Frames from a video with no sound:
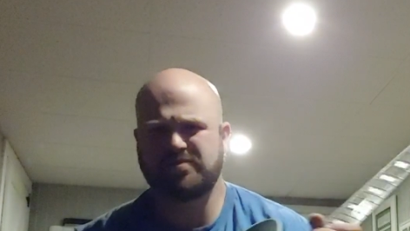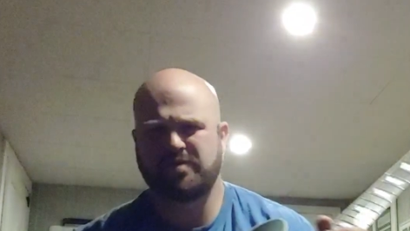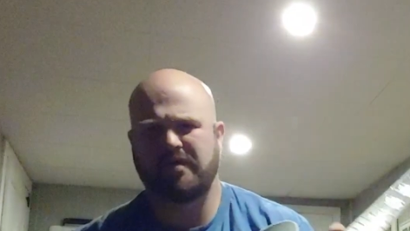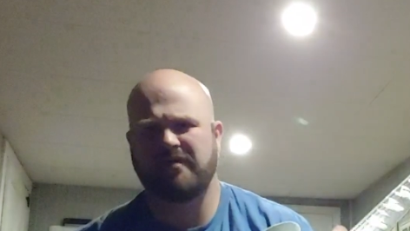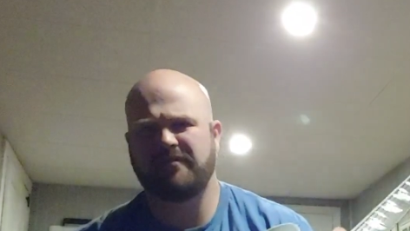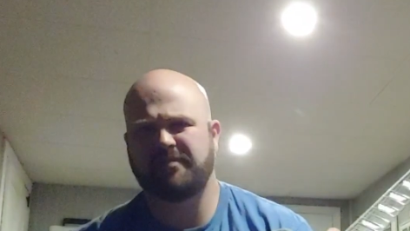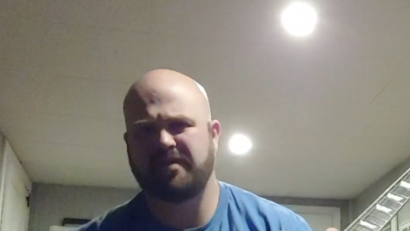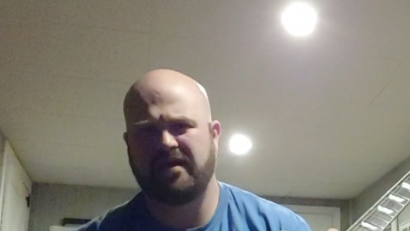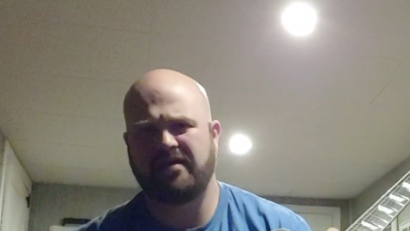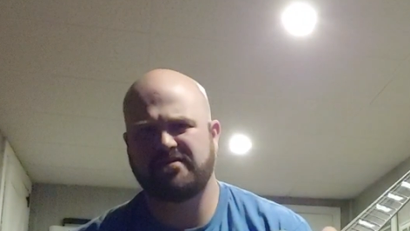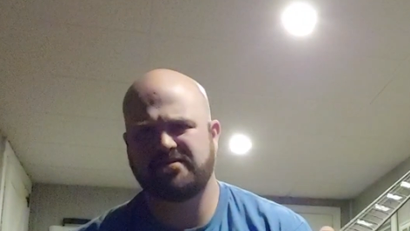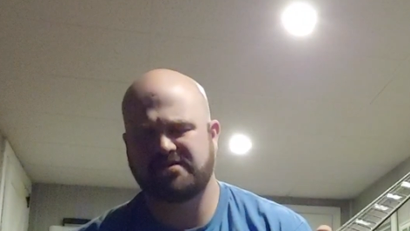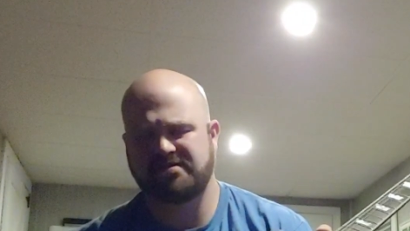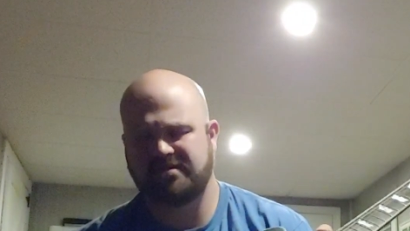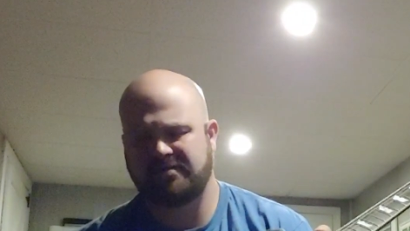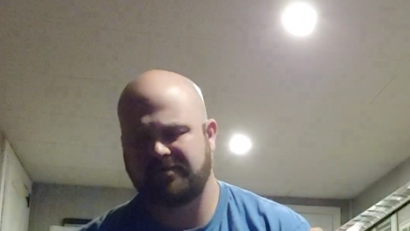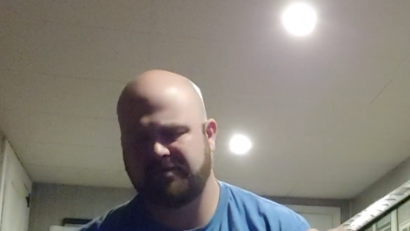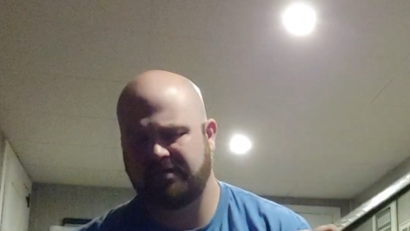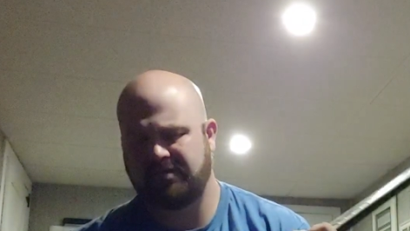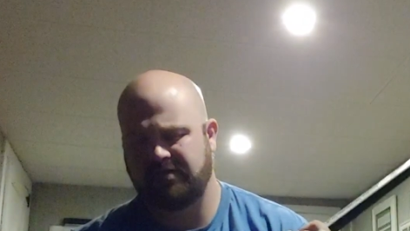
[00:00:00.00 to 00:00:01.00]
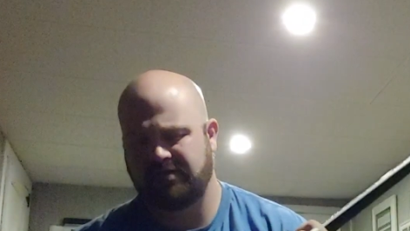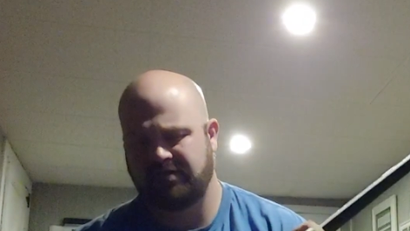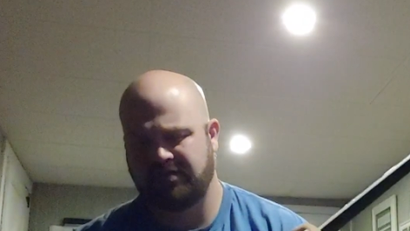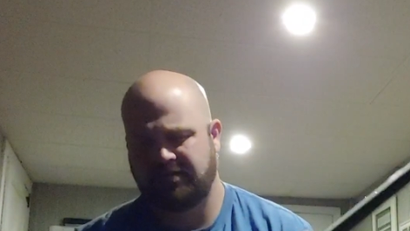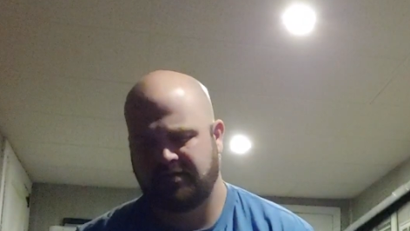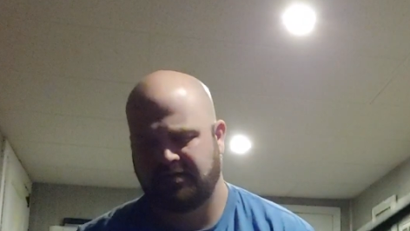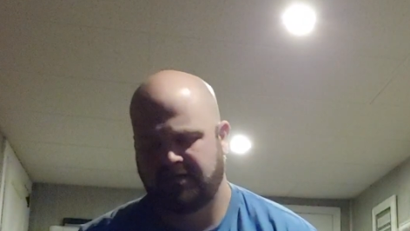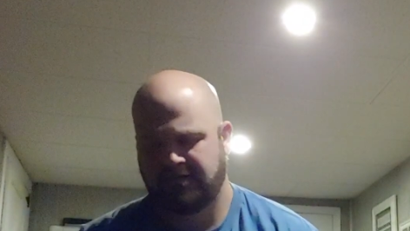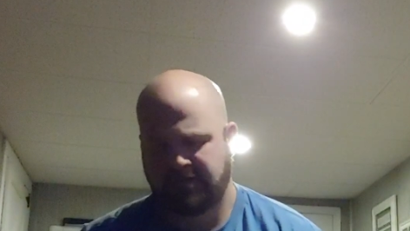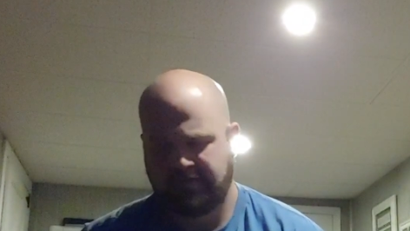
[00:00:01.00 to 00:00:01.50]
12 pounds or something.
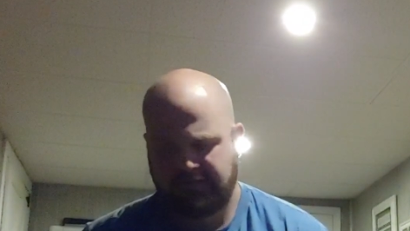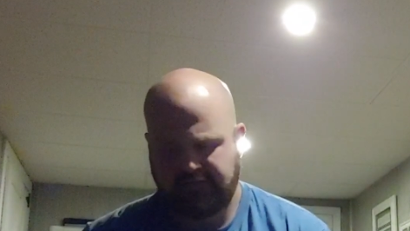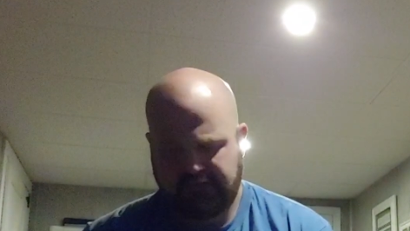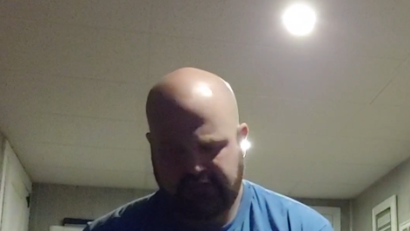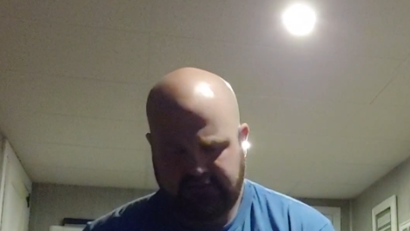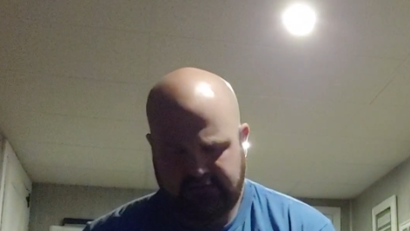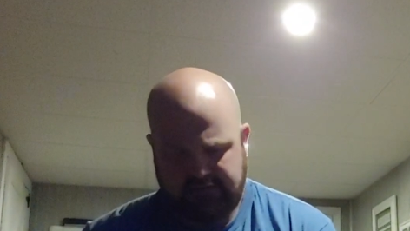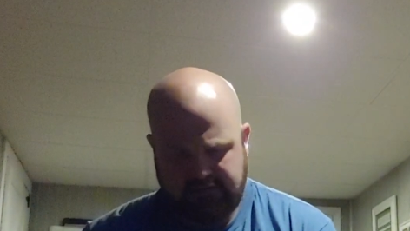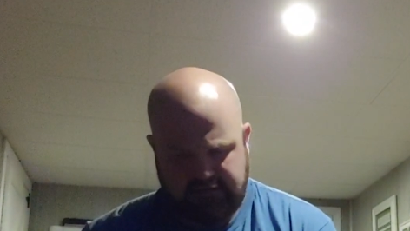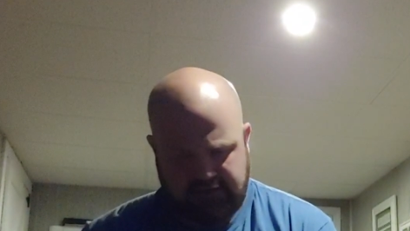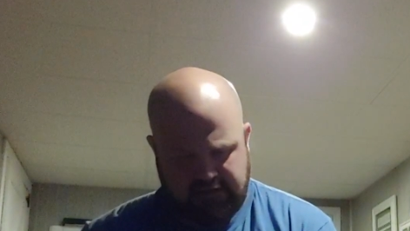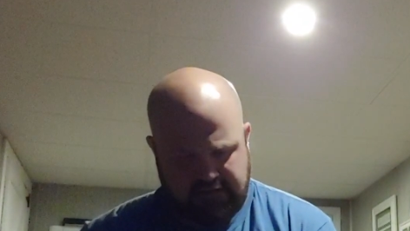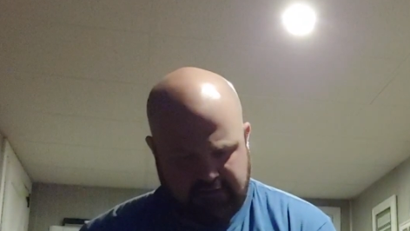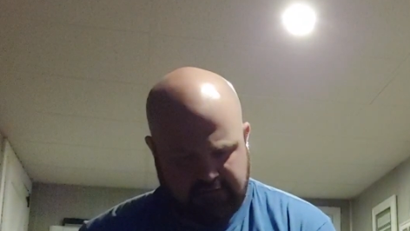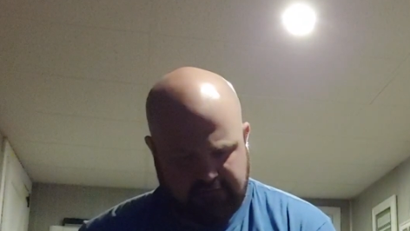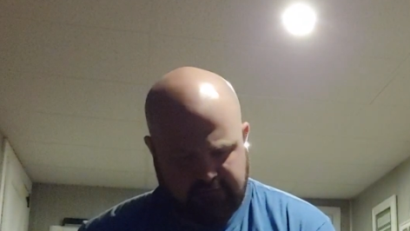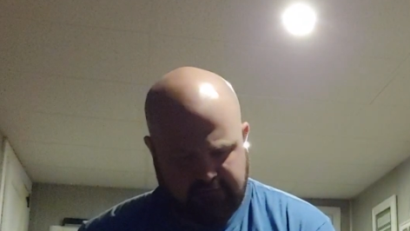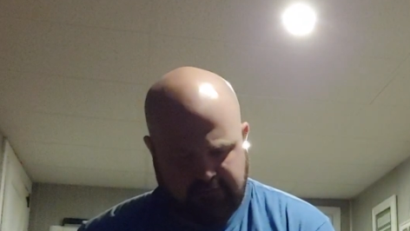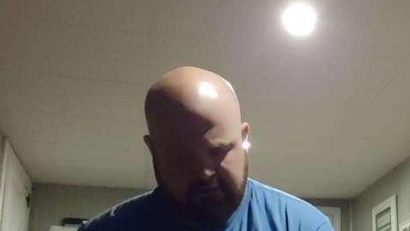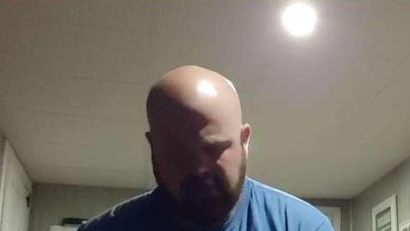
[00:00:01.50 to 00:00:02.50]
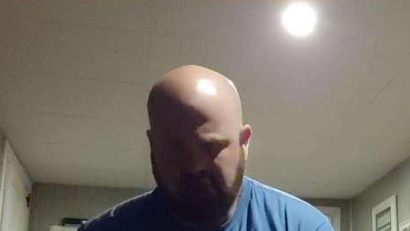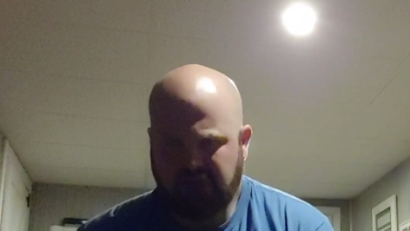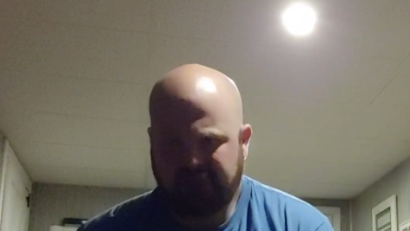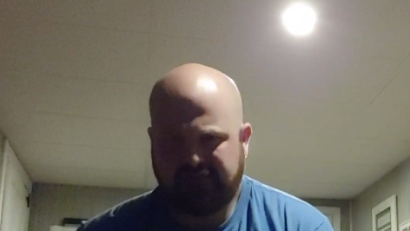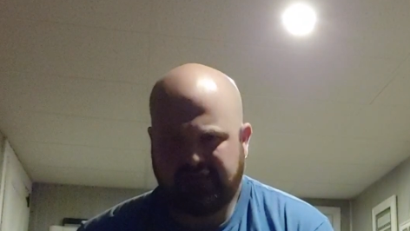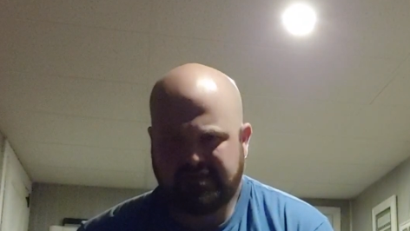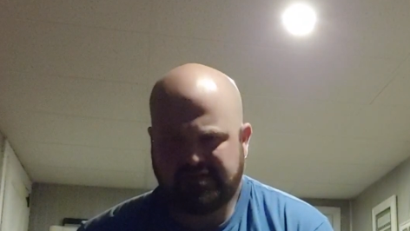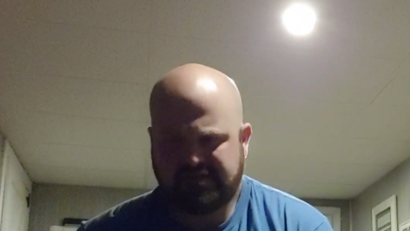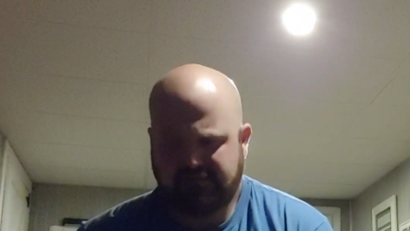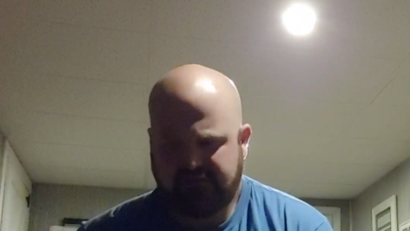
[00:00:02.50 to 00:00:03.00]
I don't know if
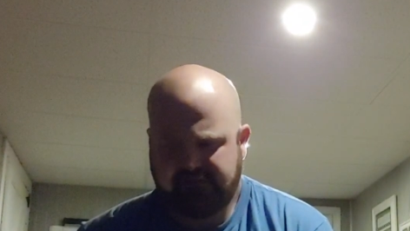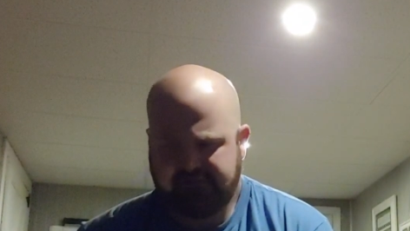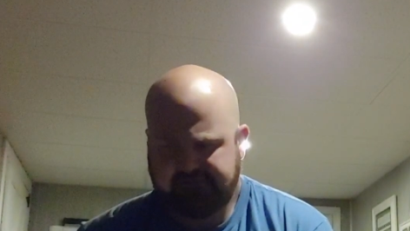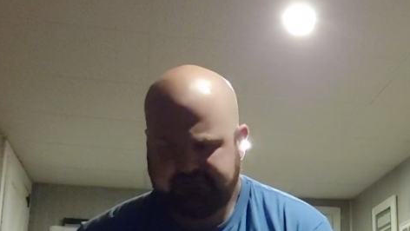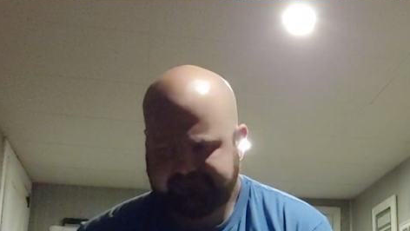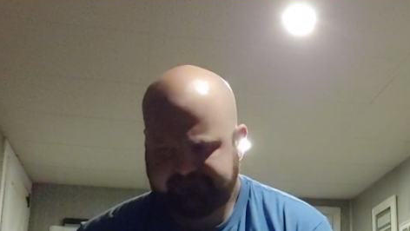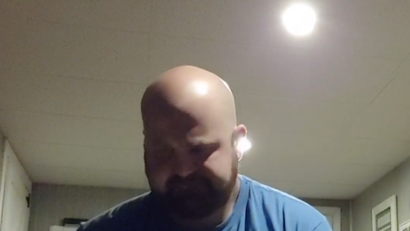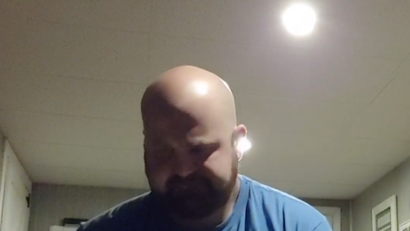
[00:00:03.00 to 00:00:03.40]
that's right.